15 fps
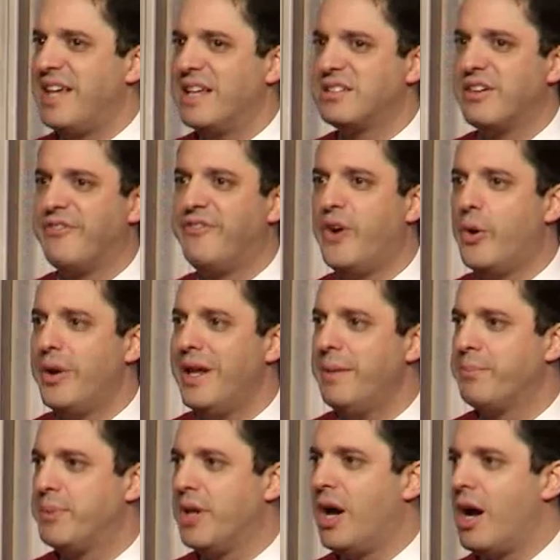as a voting
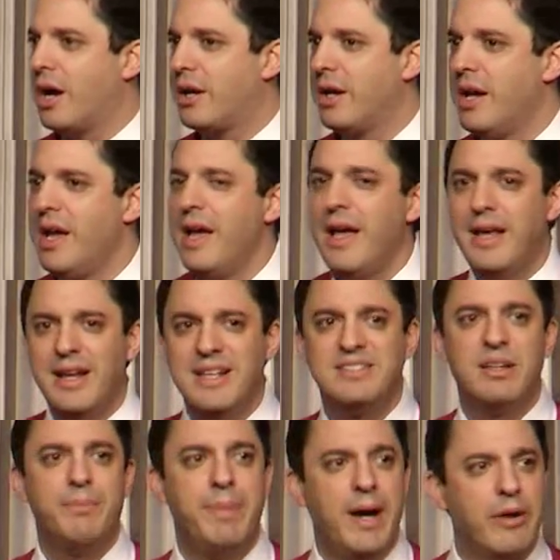bloc. And it's
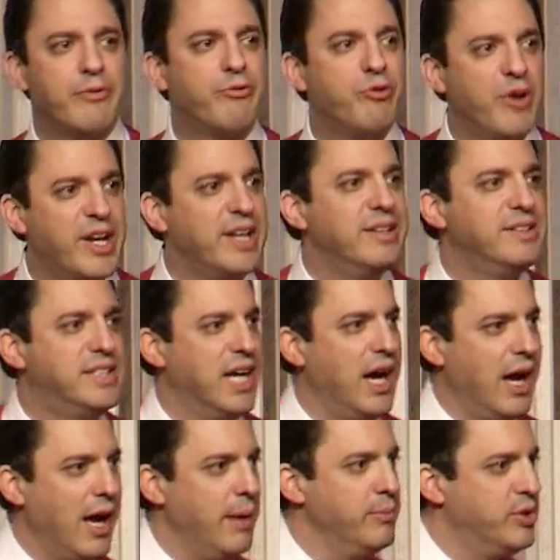about frickin'
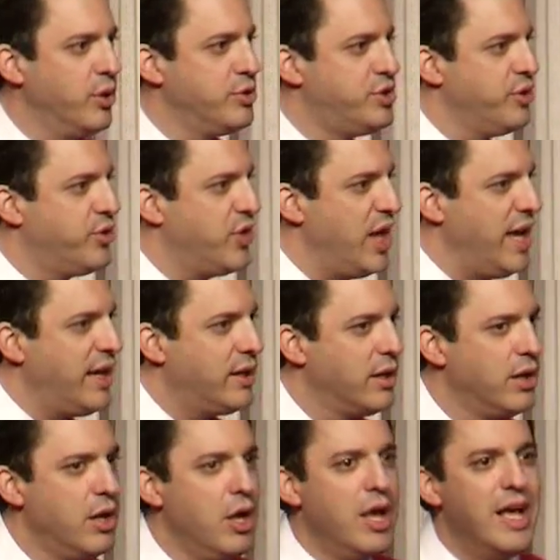time, don't you think?
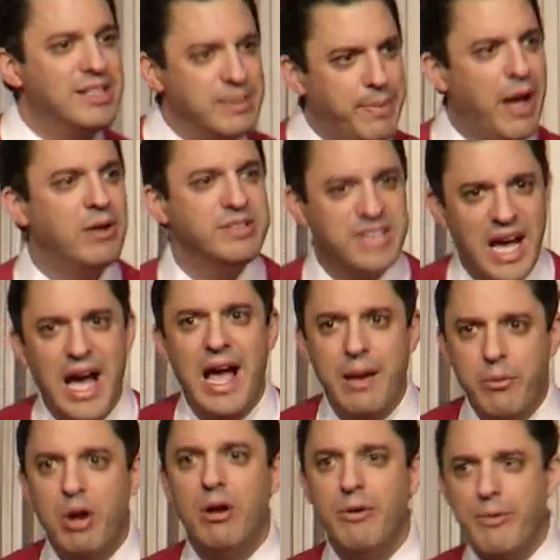It's about time we're a